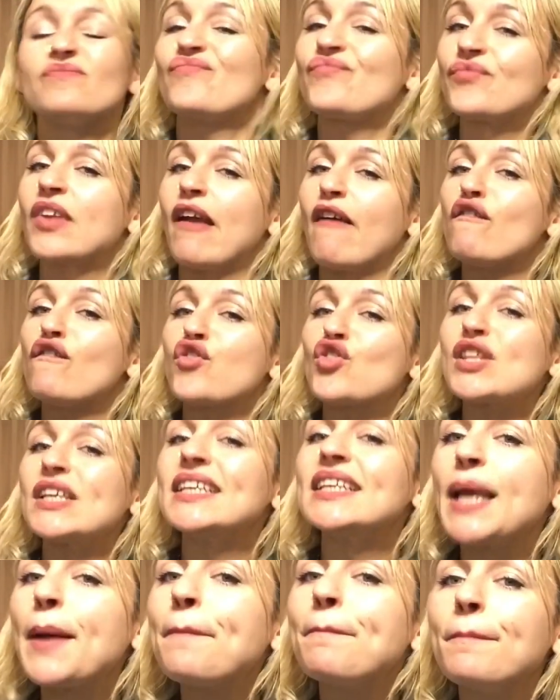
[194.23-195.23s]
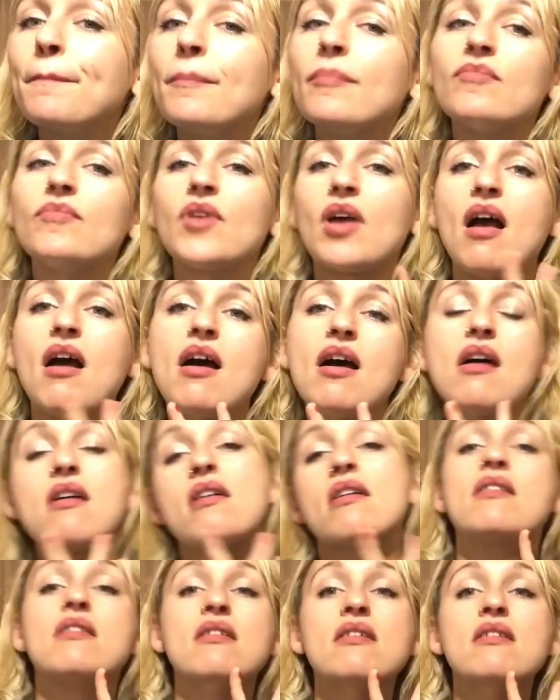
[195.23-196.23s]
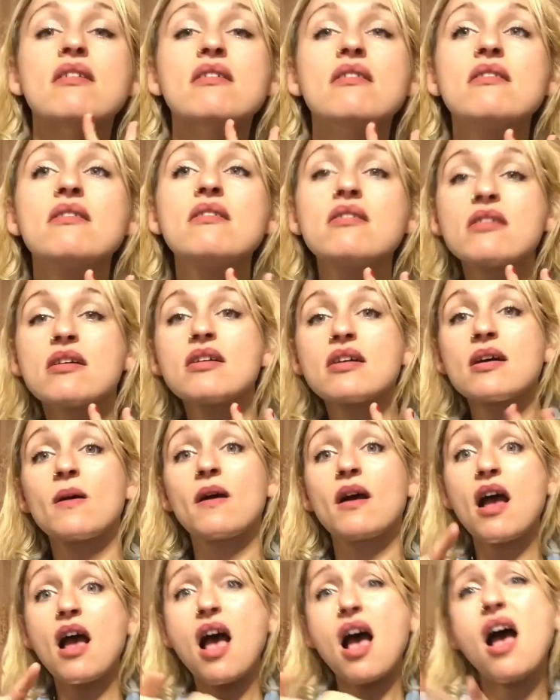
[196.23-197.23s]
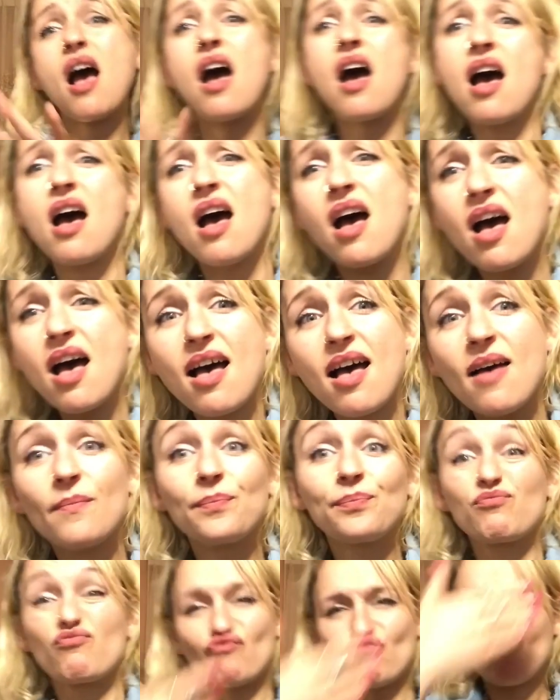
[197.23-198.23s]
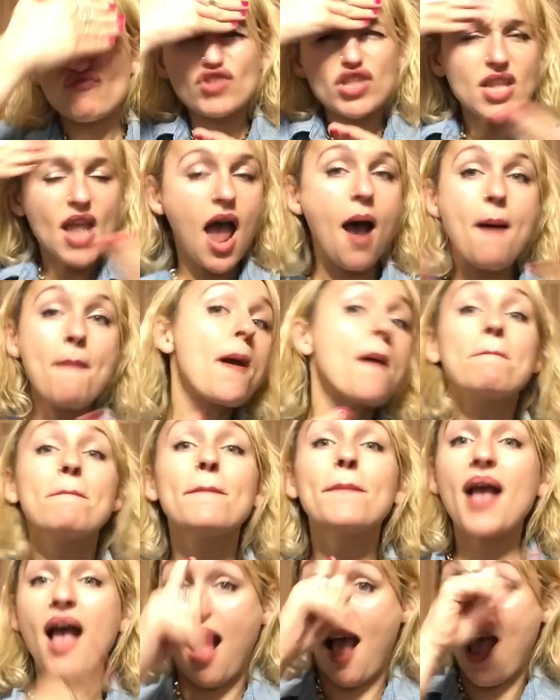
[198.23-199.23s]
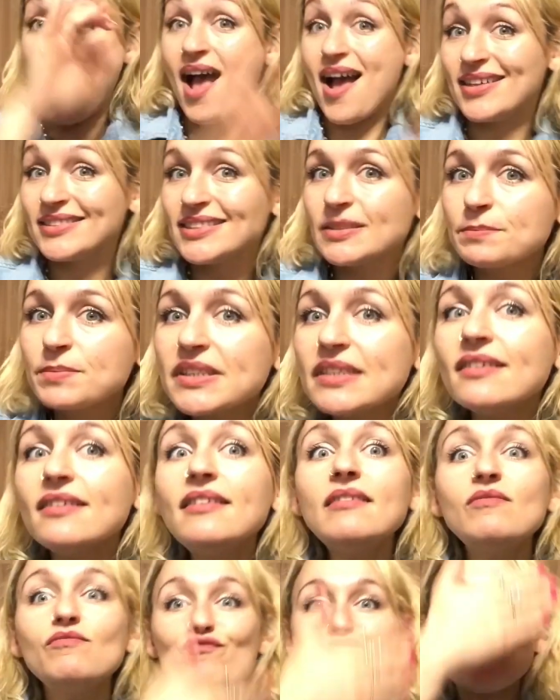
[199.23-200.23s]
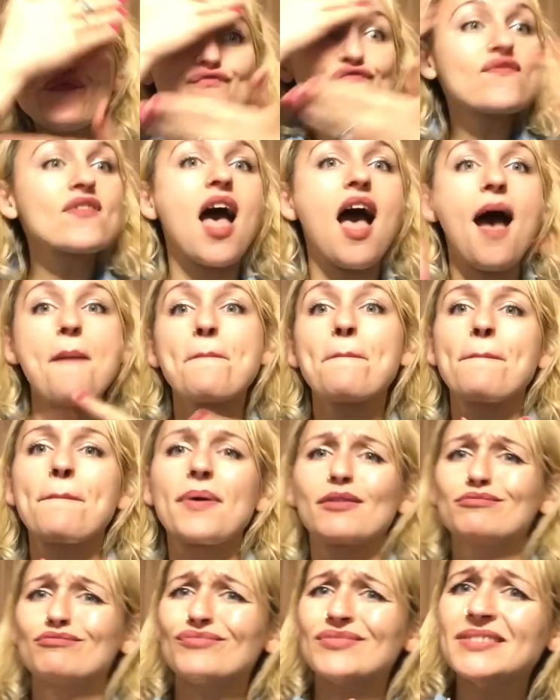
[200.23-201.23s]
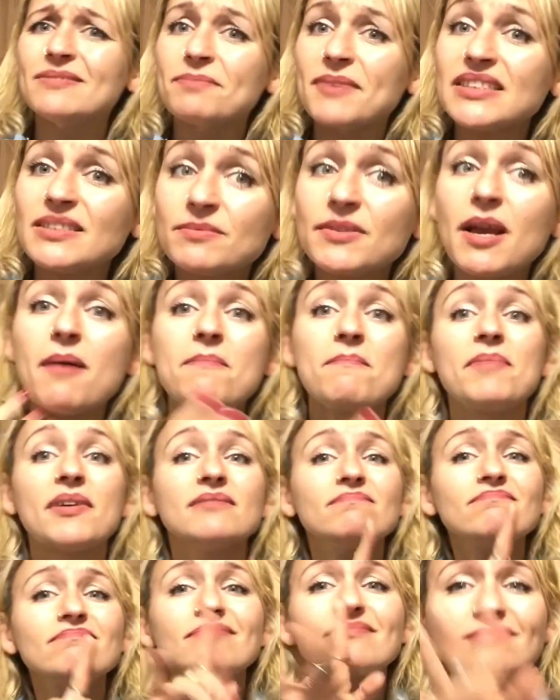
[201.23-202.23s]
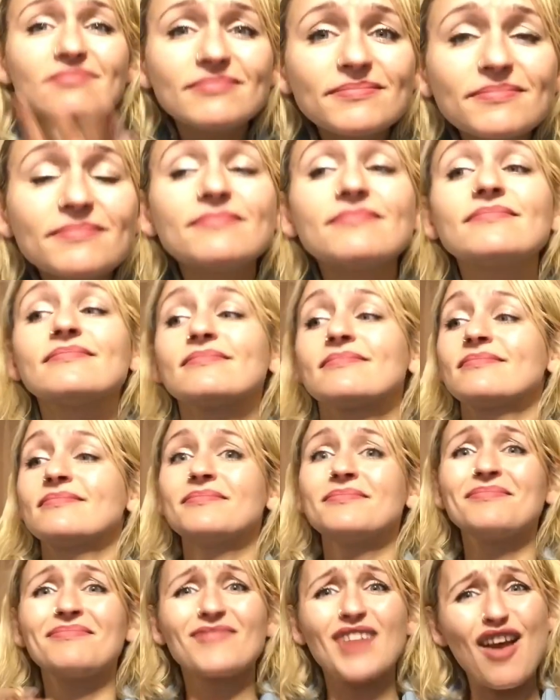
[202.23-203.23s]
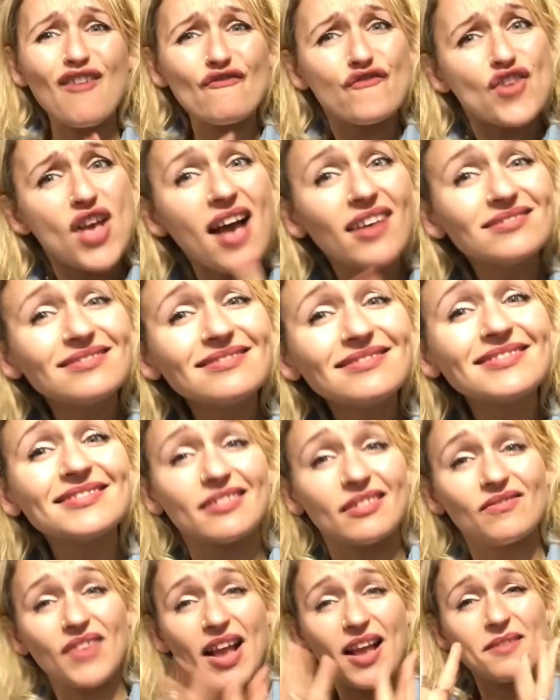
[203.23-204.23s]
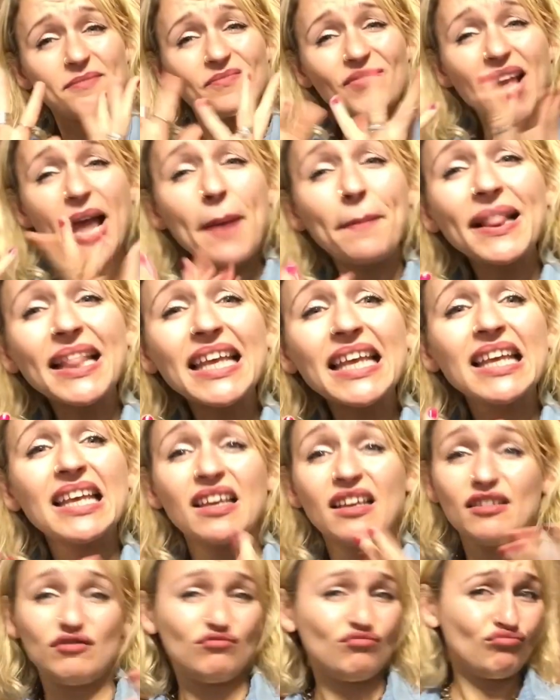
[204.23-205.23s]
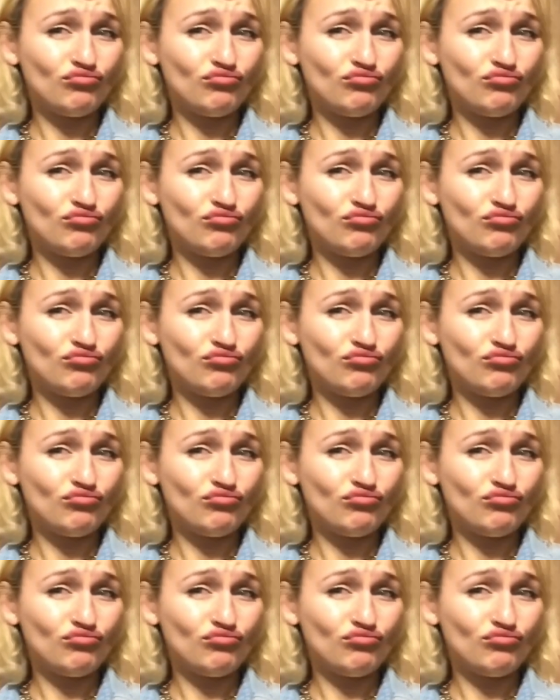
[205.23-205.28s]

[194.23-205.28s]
It feels like freedom. While I was addicted, I was so worried about where I would get my next dose, I completely forgot about my husband, my responsibilities, commitments, friends, and